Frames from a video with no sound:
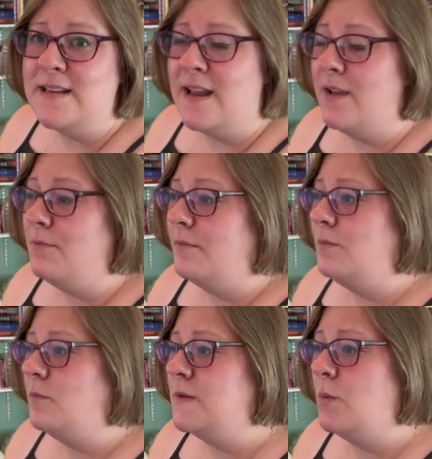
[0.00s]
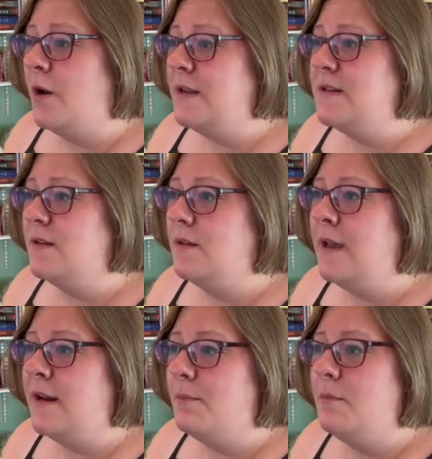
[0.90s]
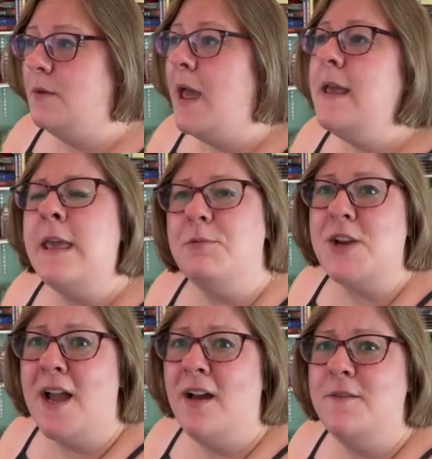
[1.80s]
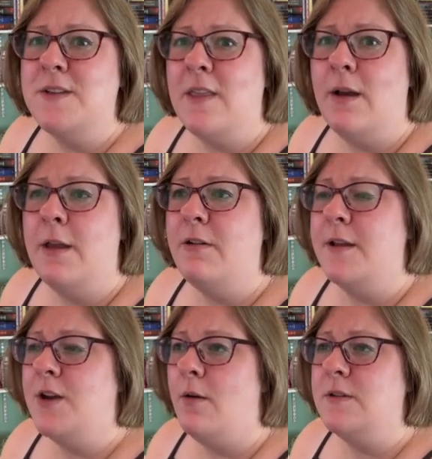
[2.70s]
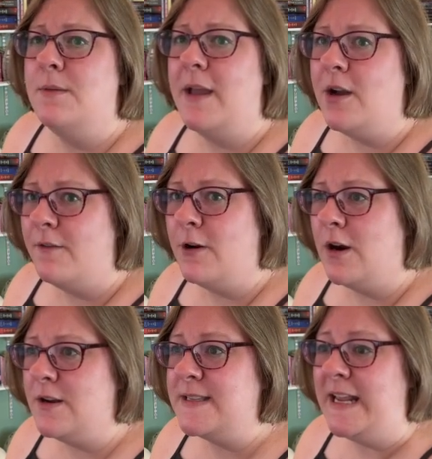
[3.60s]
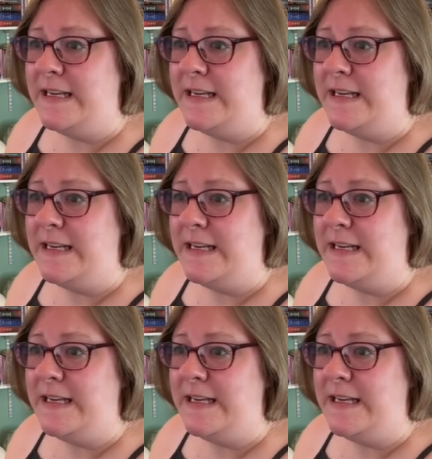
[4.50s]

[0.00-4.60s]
and I was wanting to kind of keep track of, so that if I talked to my cover artist and I